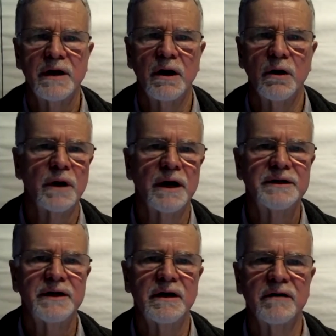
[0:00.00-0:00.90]
whole
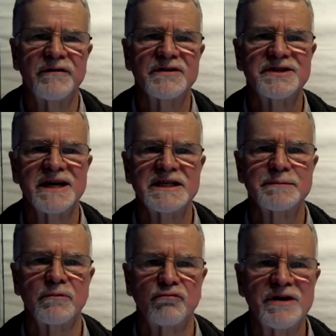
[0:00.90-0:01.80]
idea of
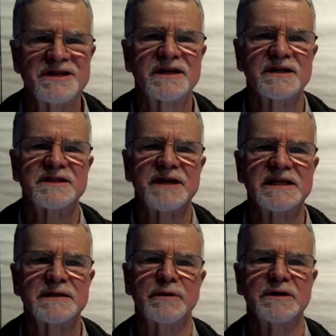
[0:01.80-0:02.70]
risk
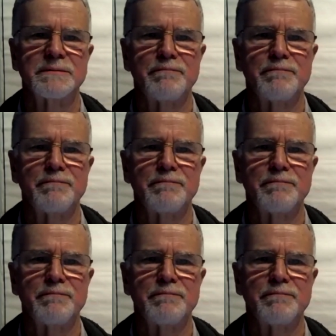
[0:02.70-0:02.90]
assessment,